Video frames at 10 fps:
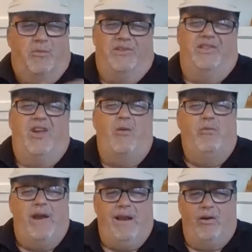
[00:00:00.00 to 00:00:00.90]
which I don't
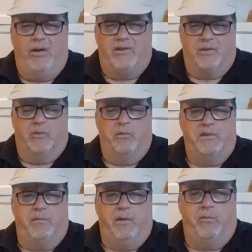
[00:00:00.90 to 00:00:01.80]
really like because I'm
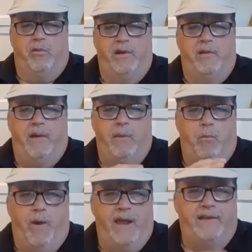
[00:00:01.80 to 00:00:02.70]
always a bit worried
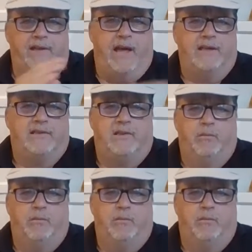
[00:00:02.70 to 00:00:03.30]
about where does that